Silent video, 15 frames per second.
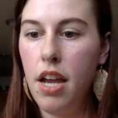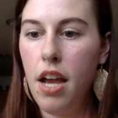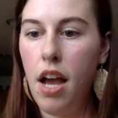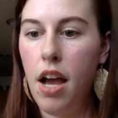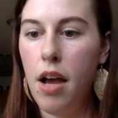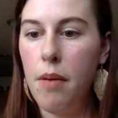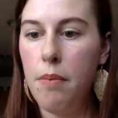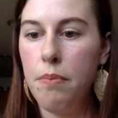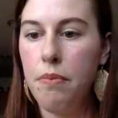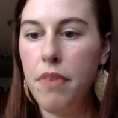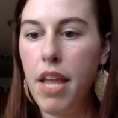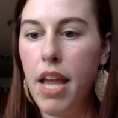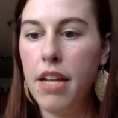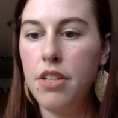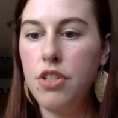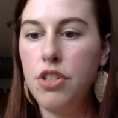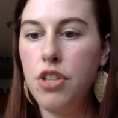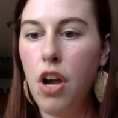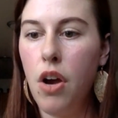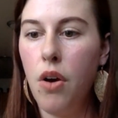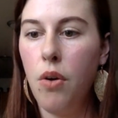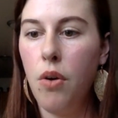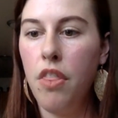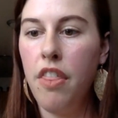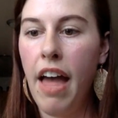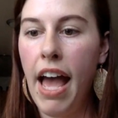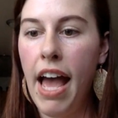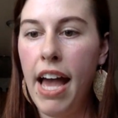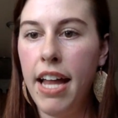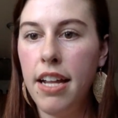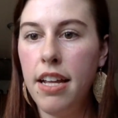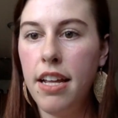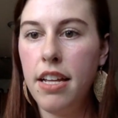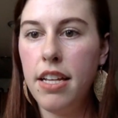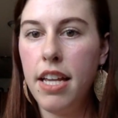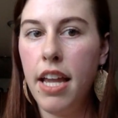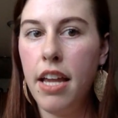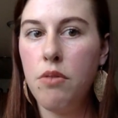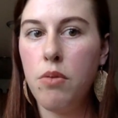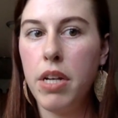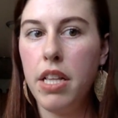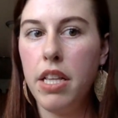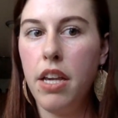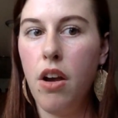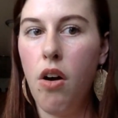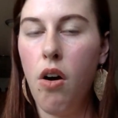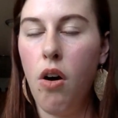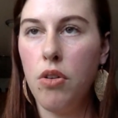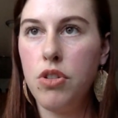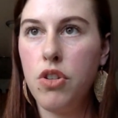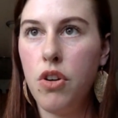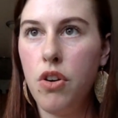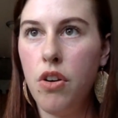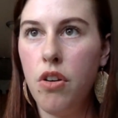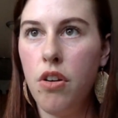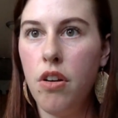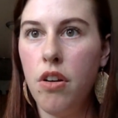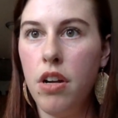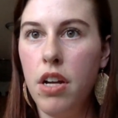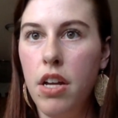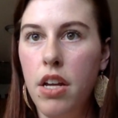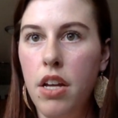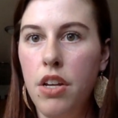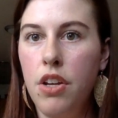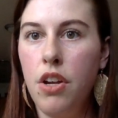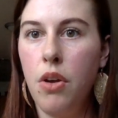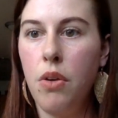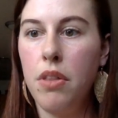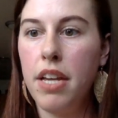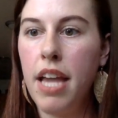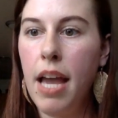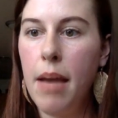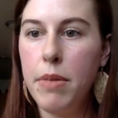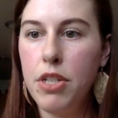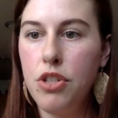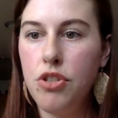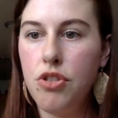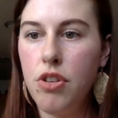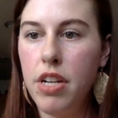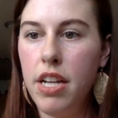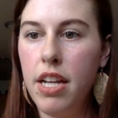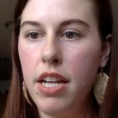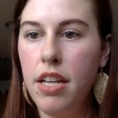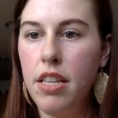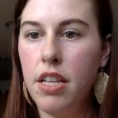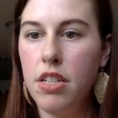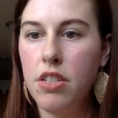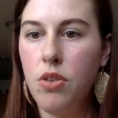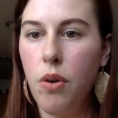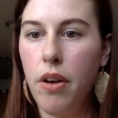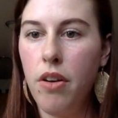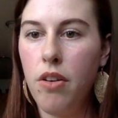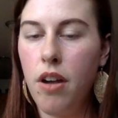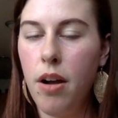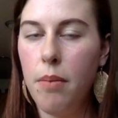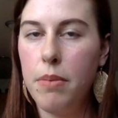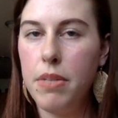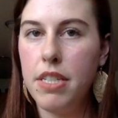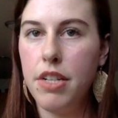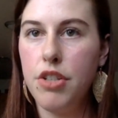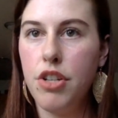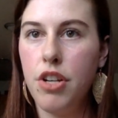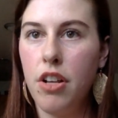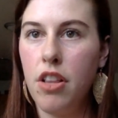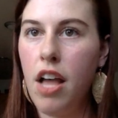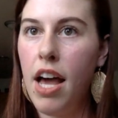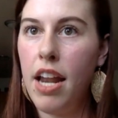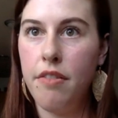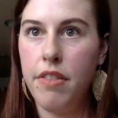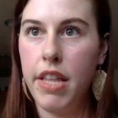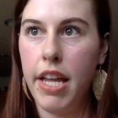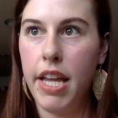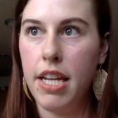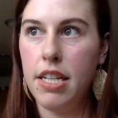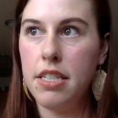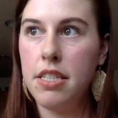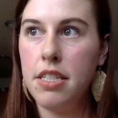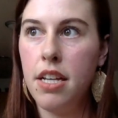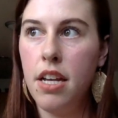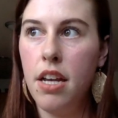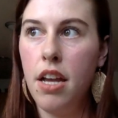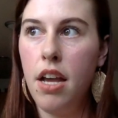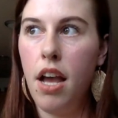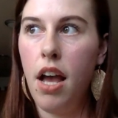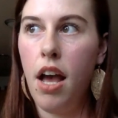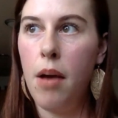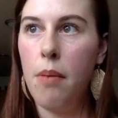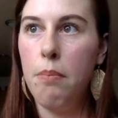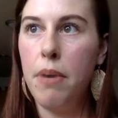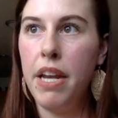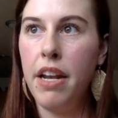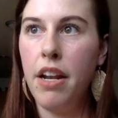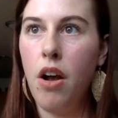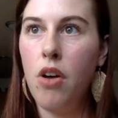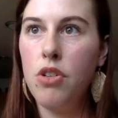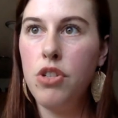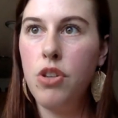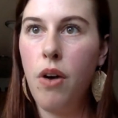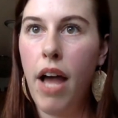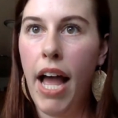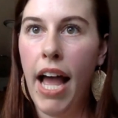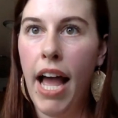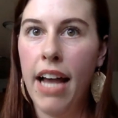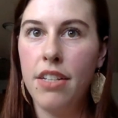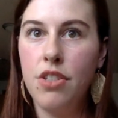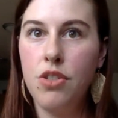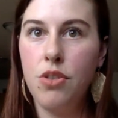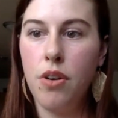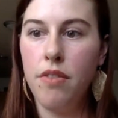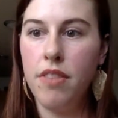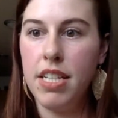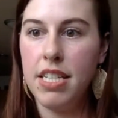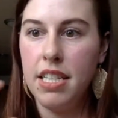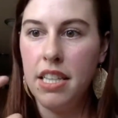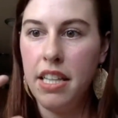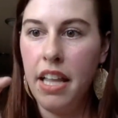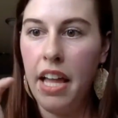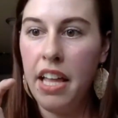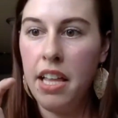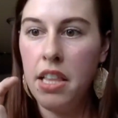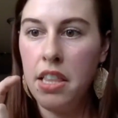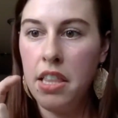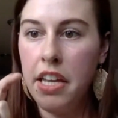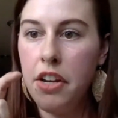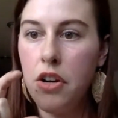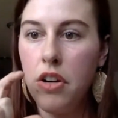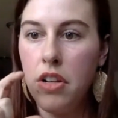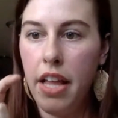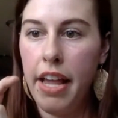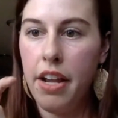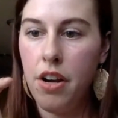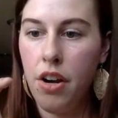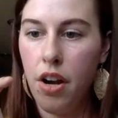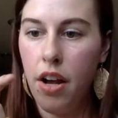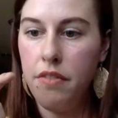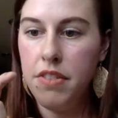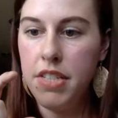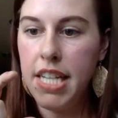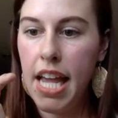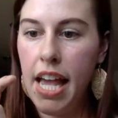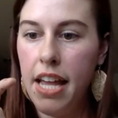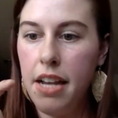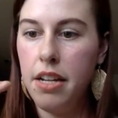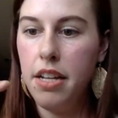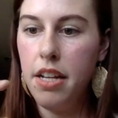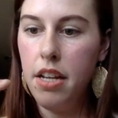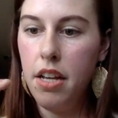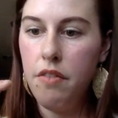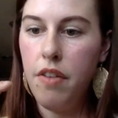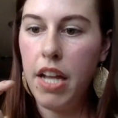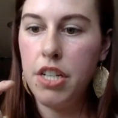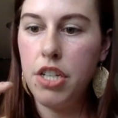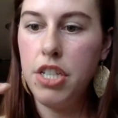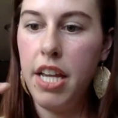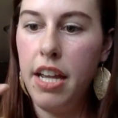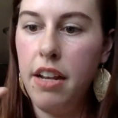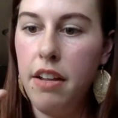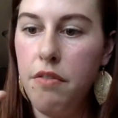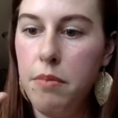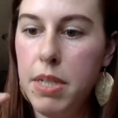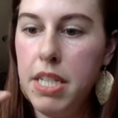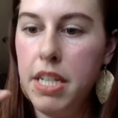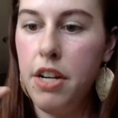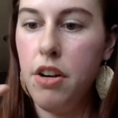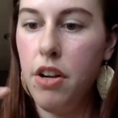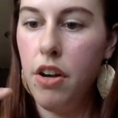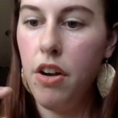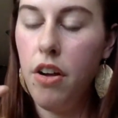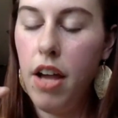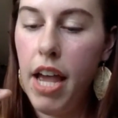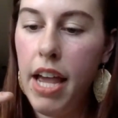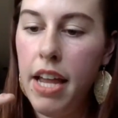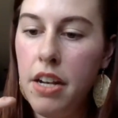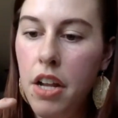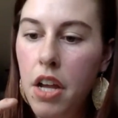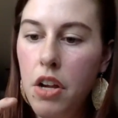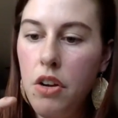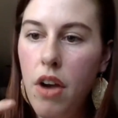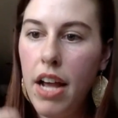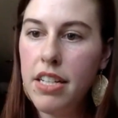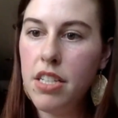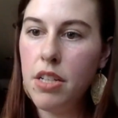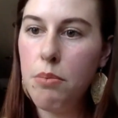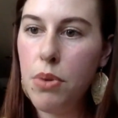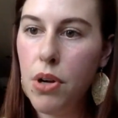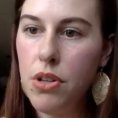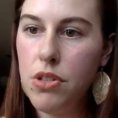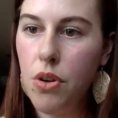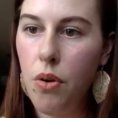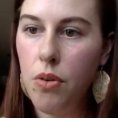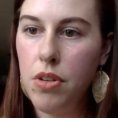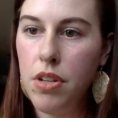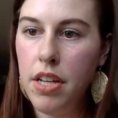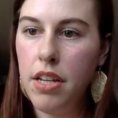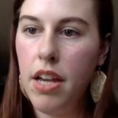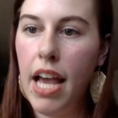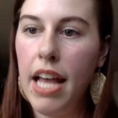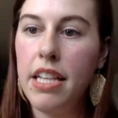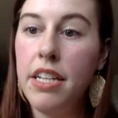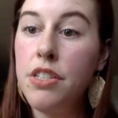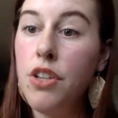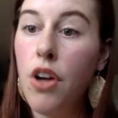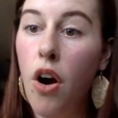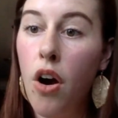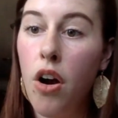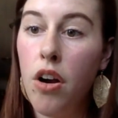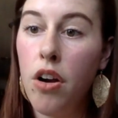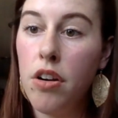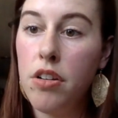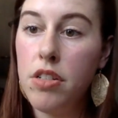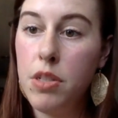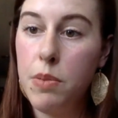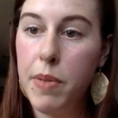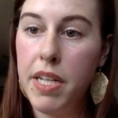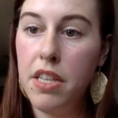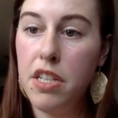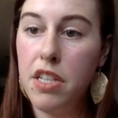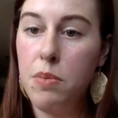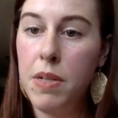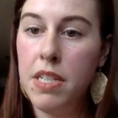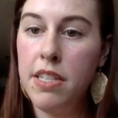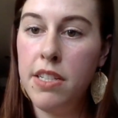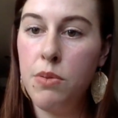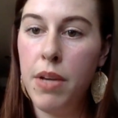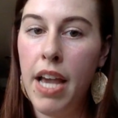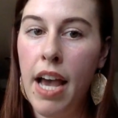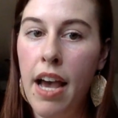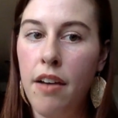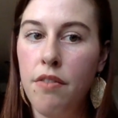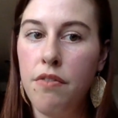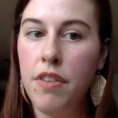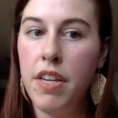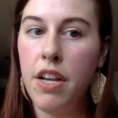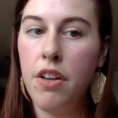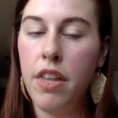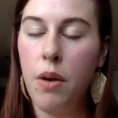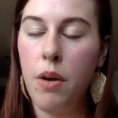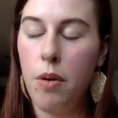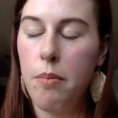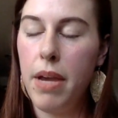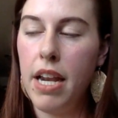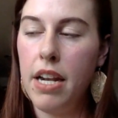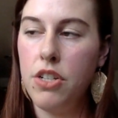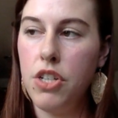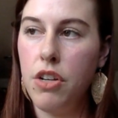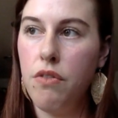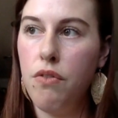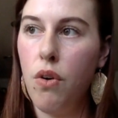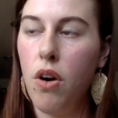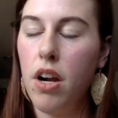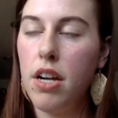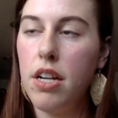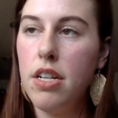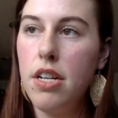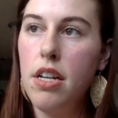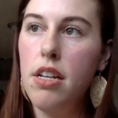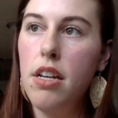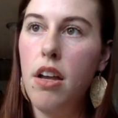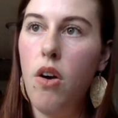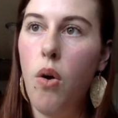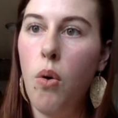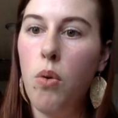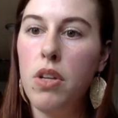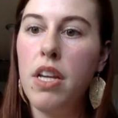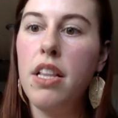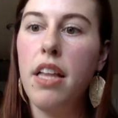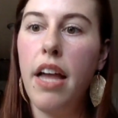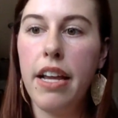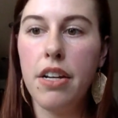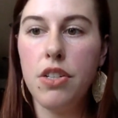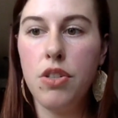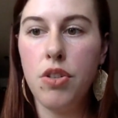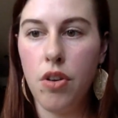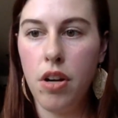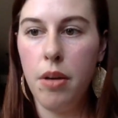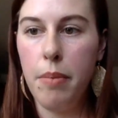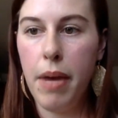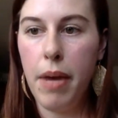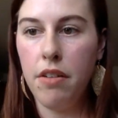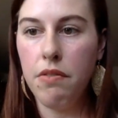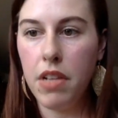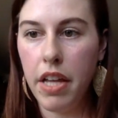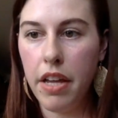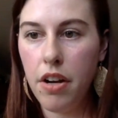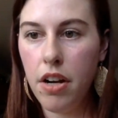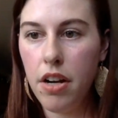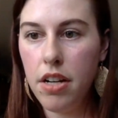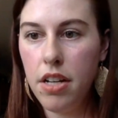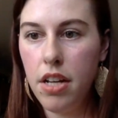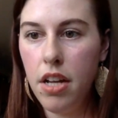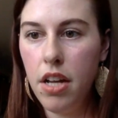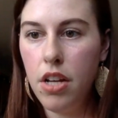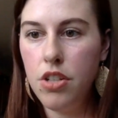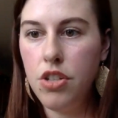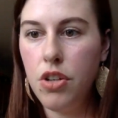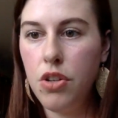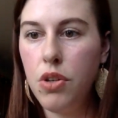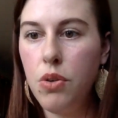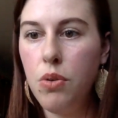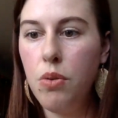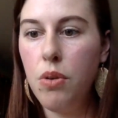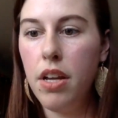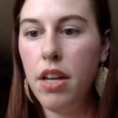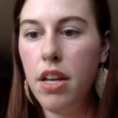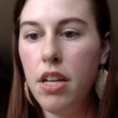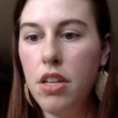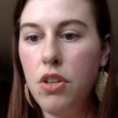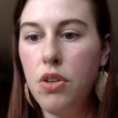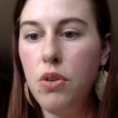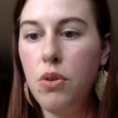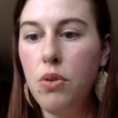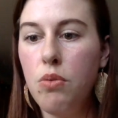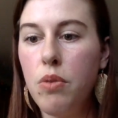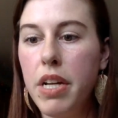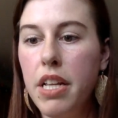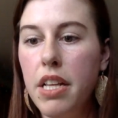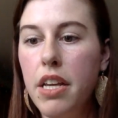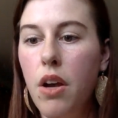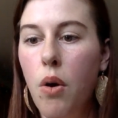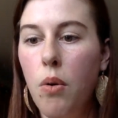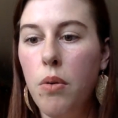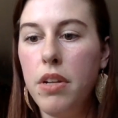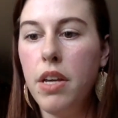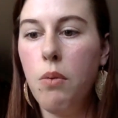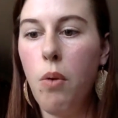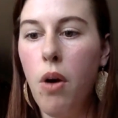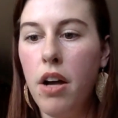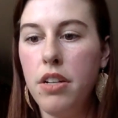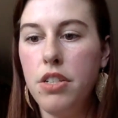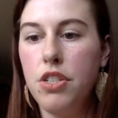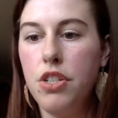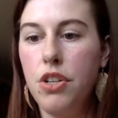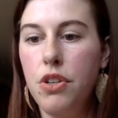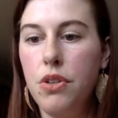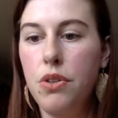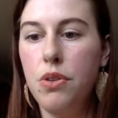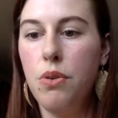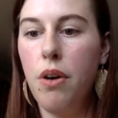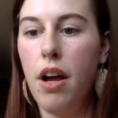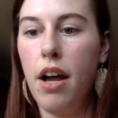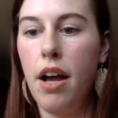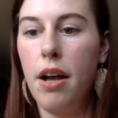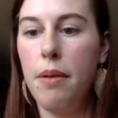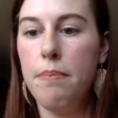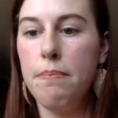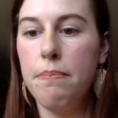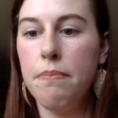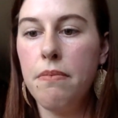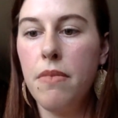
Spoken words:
And so that can really alter, the chemistry, the soil composition, a lot of things. But it also adds sort of this litter layer of dead vegetative material. And grassland birds only, at least the species we have here that we're managing for, only like a certain amount of litter. So you really only want to